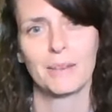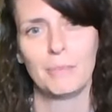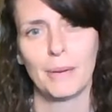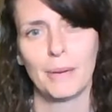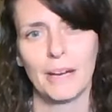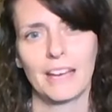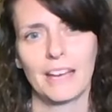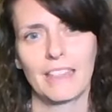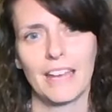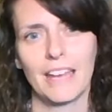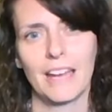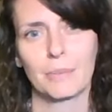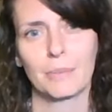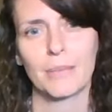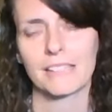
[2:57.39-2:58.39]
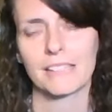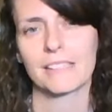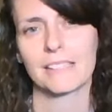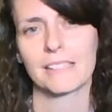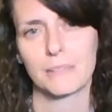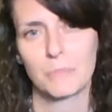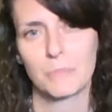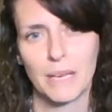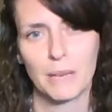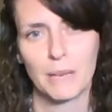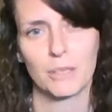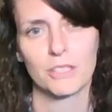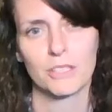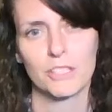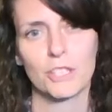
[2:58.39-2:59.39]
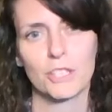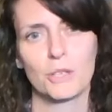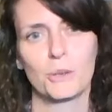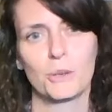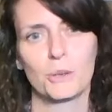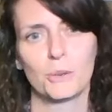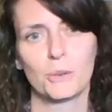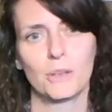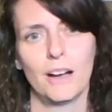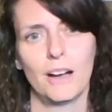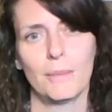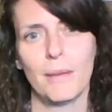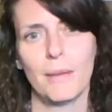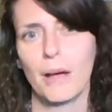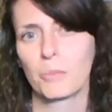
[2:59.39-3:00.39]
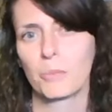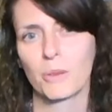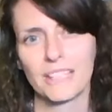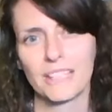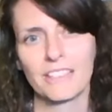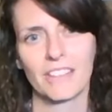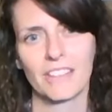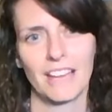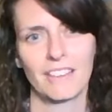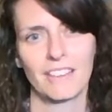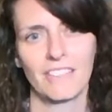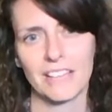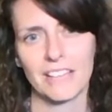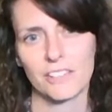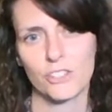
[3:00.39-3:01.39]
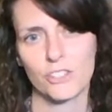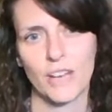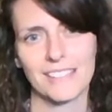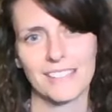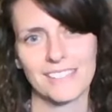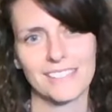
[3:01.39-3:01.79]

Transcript: but that Plexus has been able to help relieve a lot of that stress.